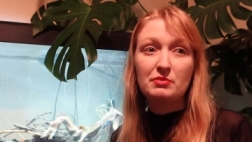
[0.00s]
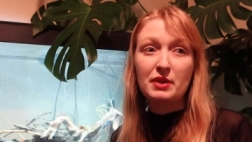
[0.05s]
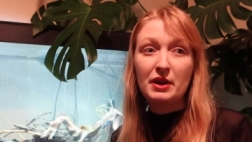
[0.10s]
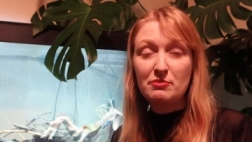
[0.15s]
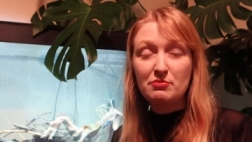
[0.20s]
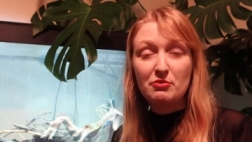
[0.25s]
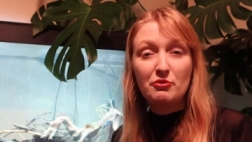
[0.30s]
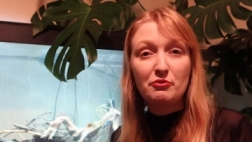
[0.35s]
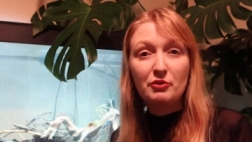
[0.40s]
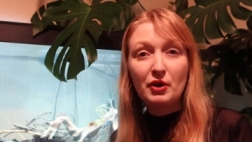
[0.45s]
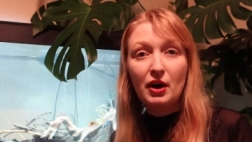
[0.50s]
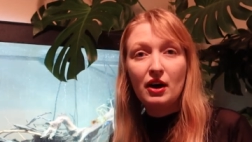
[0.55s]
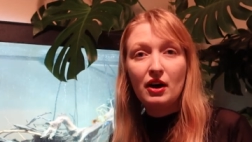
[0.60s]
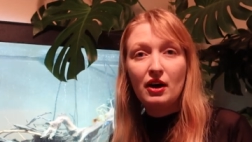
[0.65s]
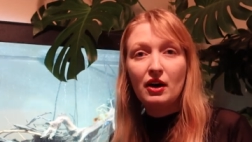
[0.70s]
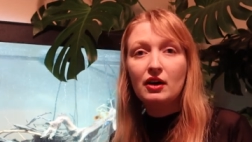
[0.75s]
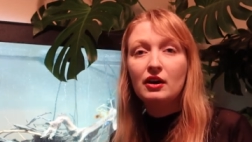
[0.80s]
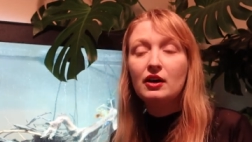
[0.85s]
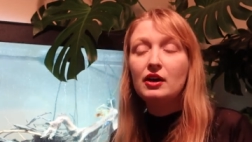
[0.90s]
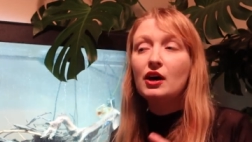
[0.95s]

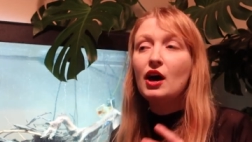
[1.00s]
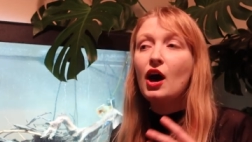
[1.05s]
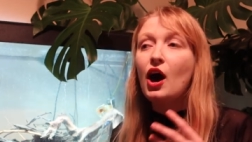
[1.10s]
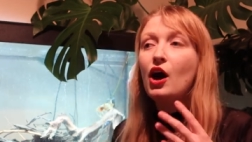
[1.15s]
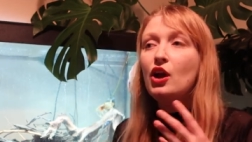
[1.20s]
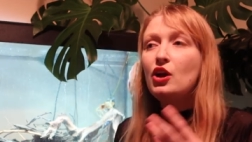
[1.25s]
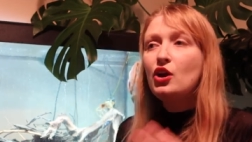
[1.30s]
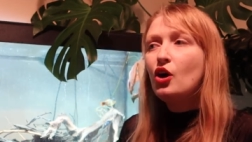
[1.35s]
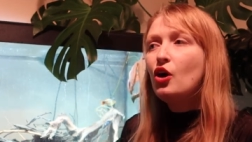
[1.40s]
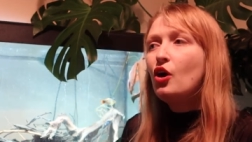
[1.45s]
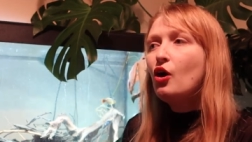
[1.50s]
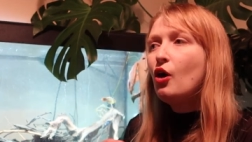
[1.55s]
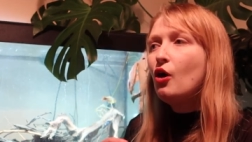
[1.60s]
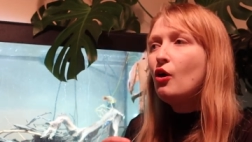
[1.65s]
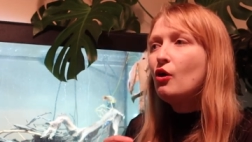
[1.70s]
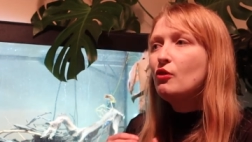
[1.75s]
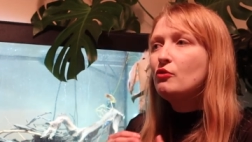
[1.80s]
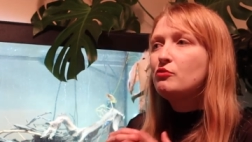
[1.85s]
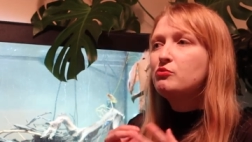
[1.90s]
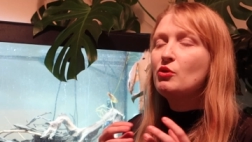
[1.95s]
prefer. A lot
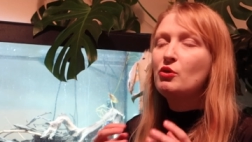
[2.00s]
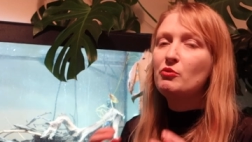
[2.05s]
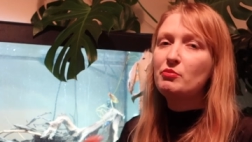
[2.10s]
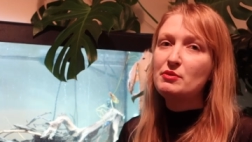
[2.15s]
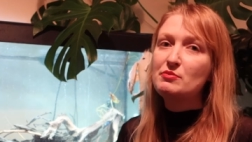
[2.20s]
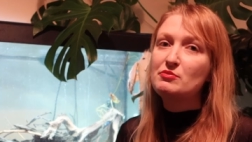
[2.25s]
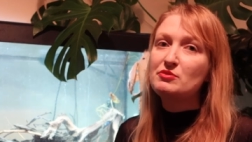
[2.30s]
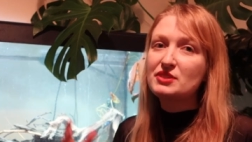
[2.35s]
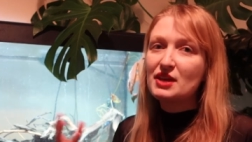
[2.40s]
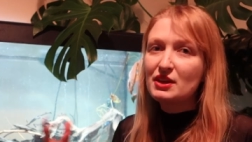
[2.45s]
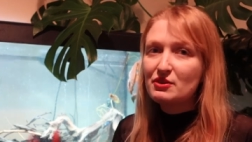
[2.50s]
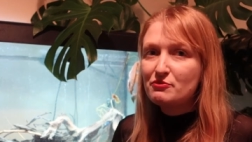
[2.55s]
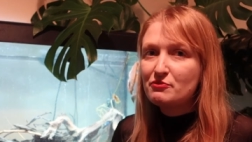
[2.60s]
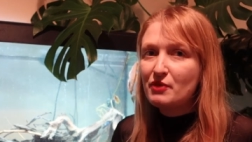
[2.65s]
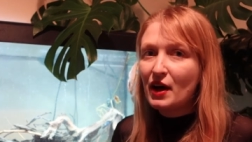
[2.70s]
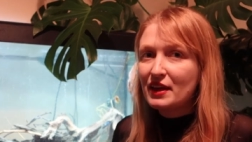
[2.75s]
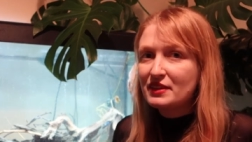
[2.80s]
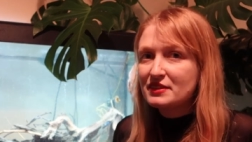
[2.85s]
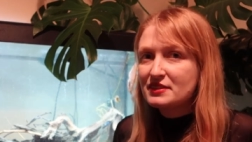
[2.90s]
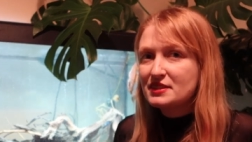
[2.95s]
of what people say
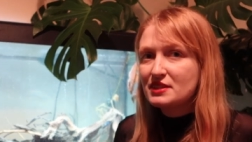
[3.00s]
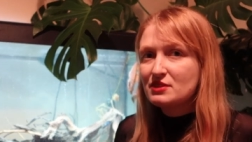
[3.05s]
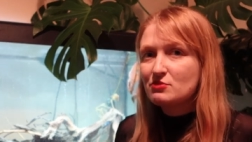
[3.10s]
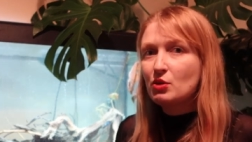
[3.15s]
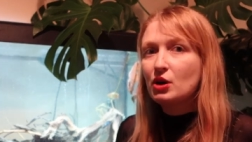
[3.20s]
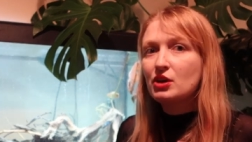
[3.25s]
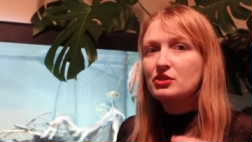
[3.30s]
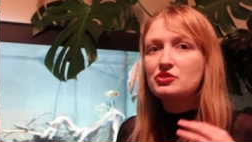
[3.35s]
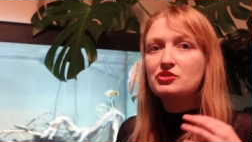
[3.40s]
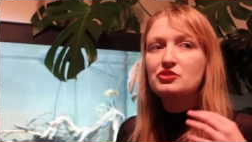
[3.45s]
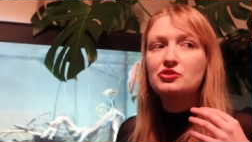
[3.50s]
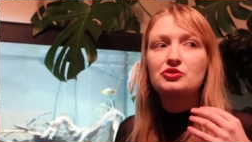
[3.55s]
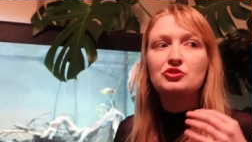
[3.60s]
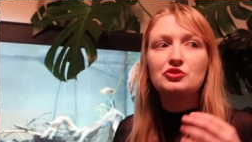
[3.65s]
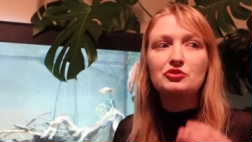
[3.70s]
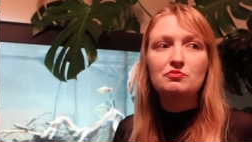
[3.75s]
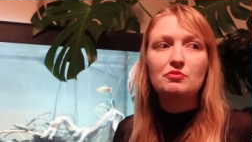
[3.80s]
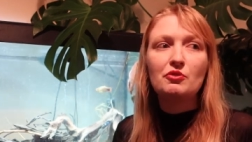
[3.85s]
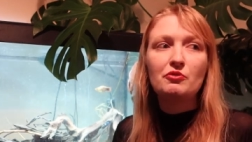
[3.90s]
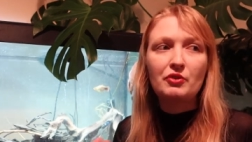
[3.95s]
fancy ones
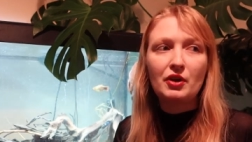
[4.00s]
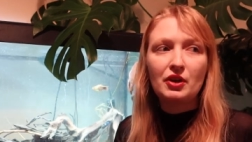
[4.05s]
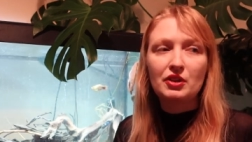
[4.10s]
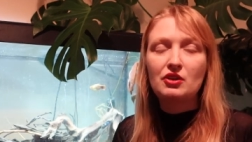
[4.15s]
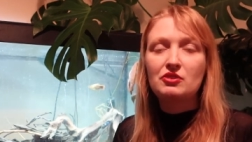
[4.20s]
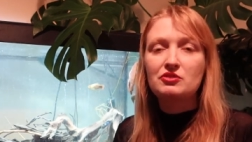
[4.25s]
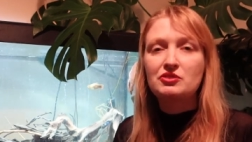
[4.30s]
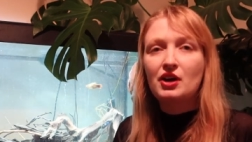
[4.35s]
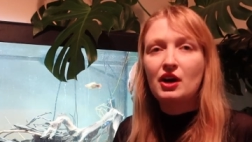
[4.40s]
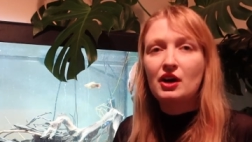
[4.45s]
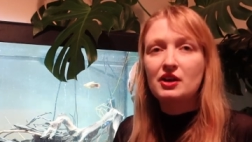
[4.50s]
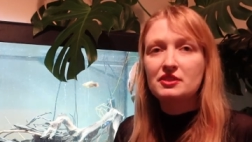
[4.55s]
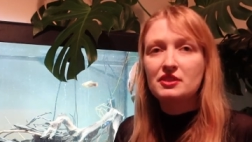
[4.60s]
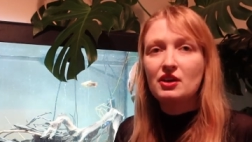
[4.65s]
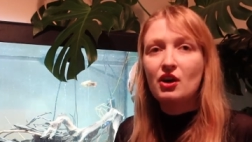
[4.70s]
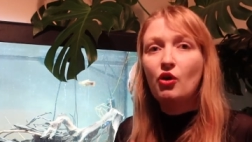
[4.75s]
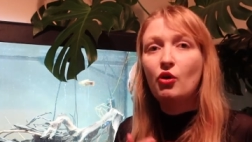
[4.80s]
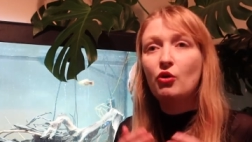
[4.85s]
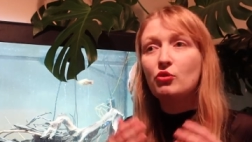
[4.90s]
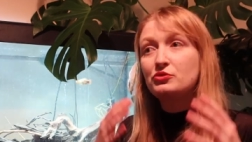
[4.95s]
do prefer those
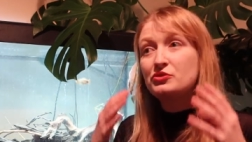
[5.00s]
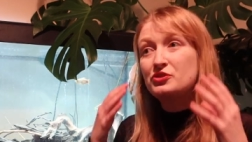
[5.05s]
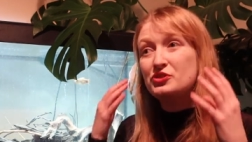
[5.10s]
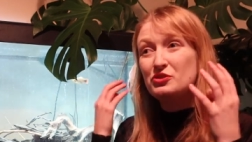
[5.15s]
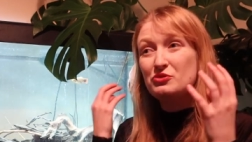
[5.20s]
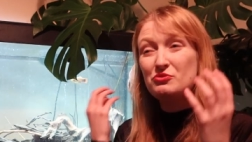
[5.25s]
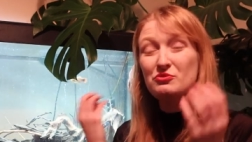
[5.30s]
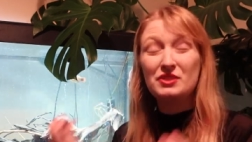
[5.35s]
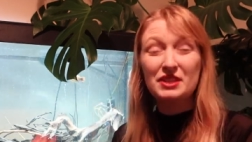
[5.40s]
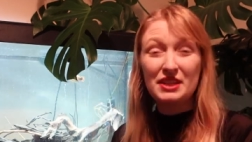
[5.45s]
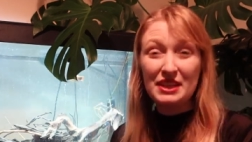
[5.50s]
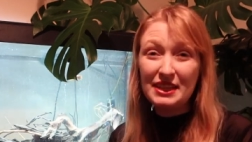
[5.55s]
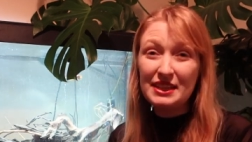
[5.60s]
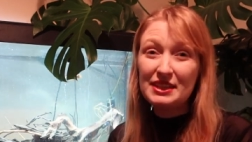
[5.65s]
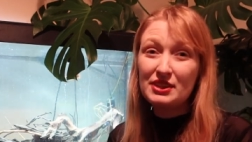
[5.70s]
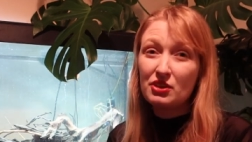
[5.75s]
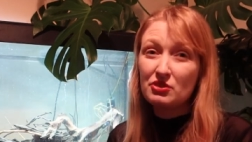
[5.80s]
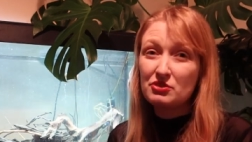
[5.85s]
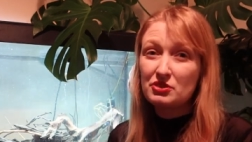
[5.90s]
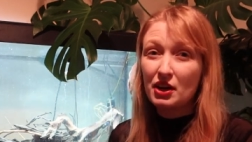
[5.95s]
high, or do
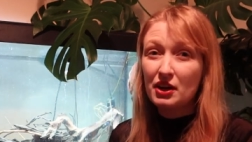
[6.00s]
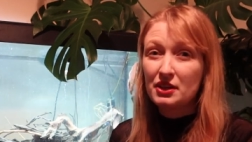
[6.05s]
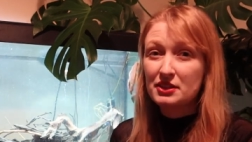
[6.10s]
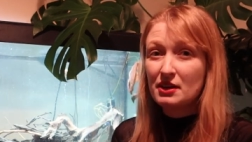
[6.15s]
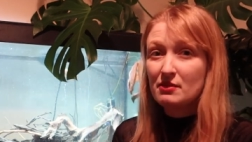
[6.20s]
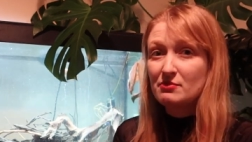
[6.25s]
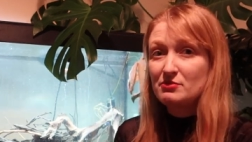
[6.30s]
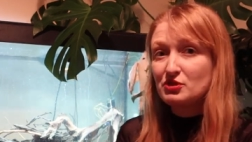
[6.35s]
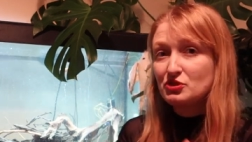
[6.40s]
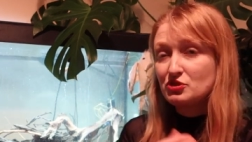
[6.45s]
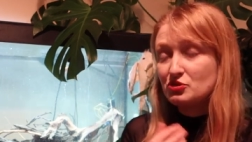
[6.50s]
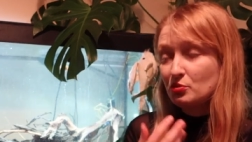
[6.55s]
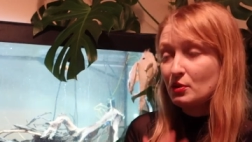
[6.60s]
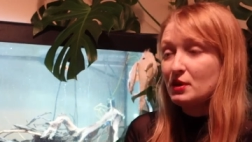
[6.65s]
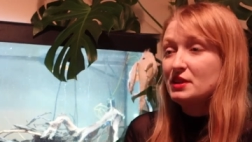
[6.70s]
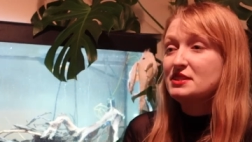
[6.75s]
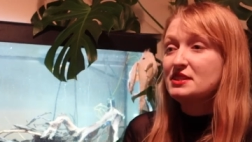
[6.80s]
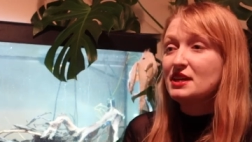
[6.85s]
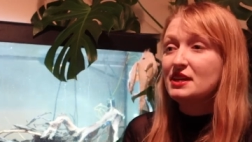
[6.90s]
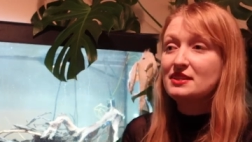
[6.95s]
need those high temperatures,
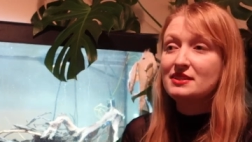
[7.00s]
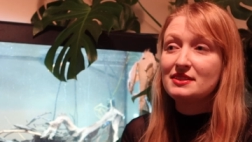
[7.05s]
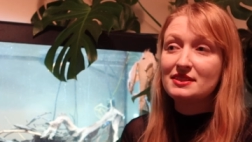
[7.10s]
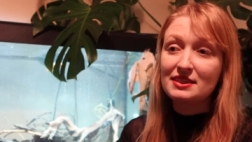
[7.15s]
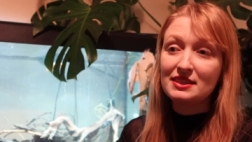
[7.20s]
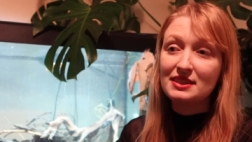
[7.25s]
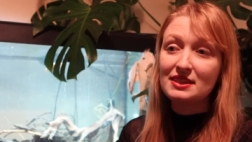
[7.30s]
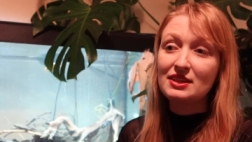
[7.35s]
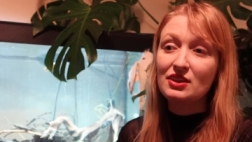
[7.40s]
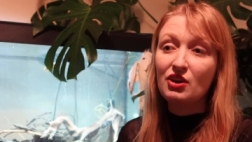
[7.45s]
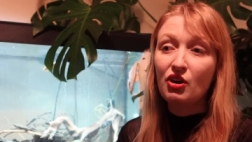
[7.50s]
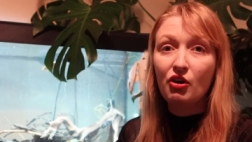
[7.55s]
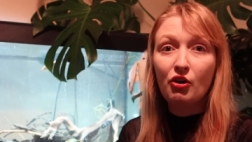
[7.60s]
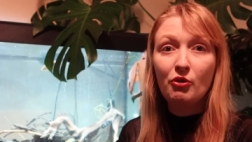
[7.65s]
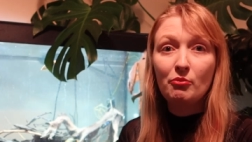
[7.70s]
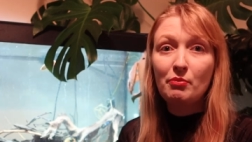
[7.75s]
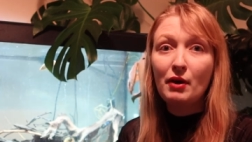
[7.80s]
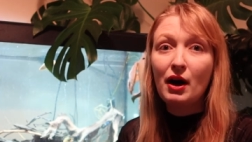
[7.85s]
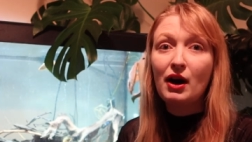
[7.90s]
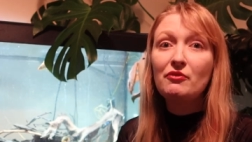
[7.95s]
28°C
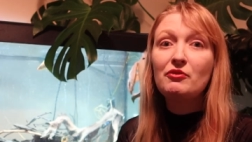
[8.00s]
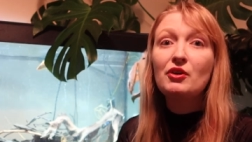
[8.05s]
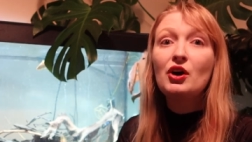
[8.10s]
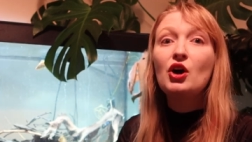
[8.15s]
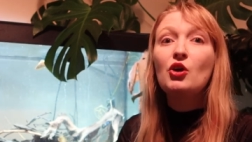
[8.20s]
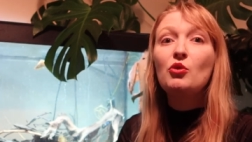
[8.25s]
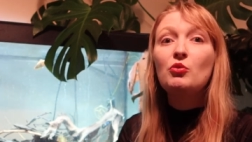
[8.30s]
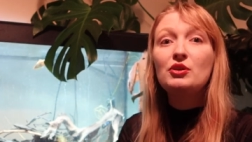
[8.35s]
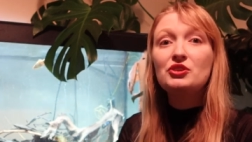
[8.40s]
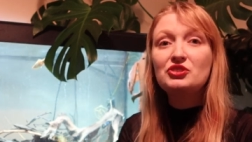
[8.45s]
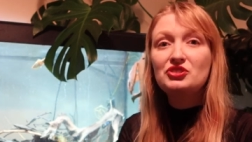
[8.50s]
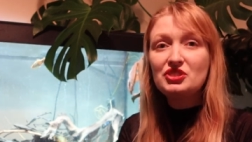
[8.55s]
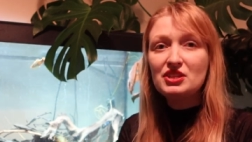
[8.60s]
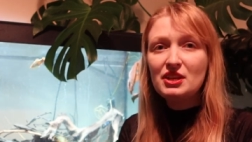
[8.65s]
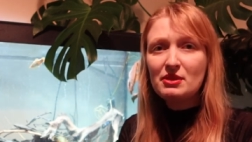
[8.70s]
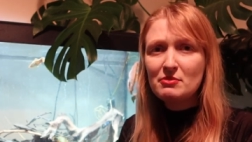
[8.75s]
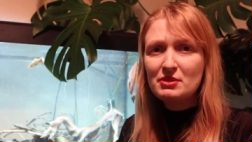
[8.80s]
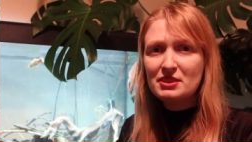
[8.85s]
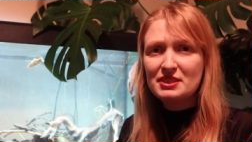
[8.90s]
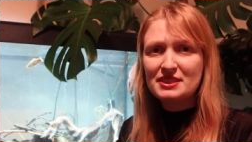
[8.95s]
or above, which
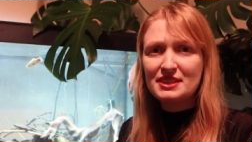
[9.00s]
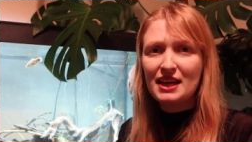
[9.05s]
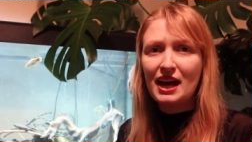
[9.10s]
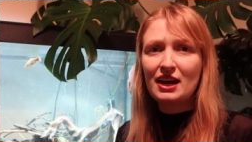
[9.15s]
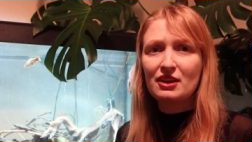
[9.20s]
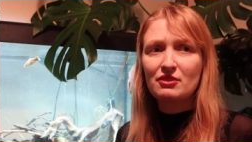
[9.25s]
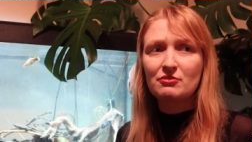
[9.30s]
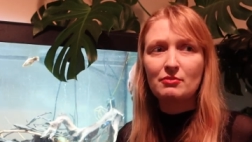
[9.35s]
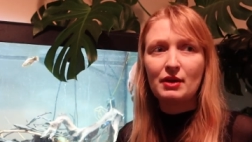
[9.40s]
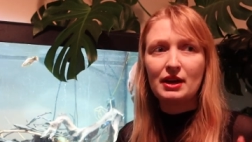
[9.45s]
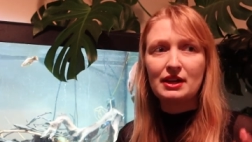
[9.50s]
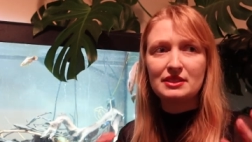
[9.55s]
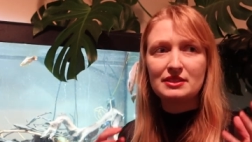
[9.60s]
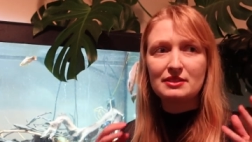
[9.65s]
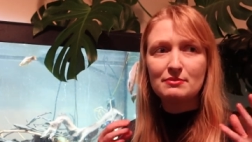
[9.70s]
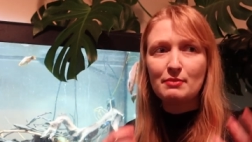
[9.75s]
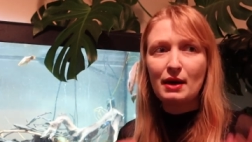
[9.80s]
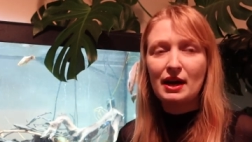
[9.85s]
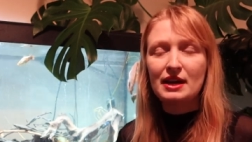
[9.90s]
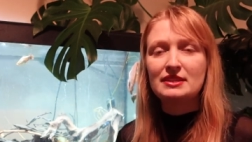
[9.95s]
limits tank
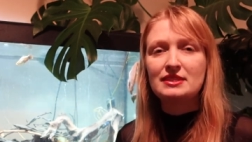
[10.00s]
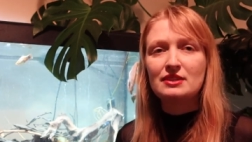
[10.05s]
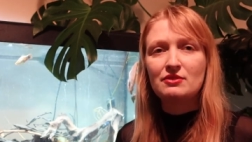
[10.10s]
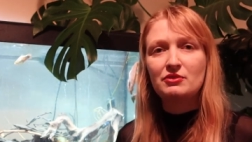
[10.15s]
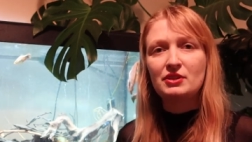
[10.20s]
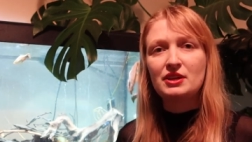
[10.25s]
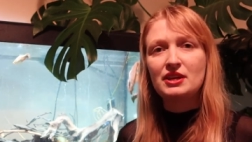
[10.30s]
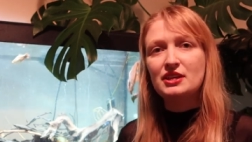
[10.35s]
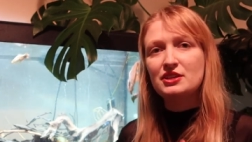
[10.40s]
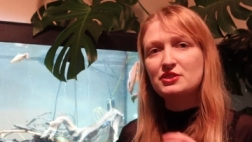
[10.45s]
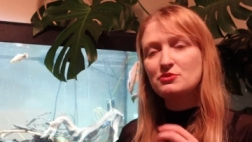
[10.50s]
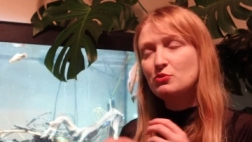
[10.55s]
mates massively.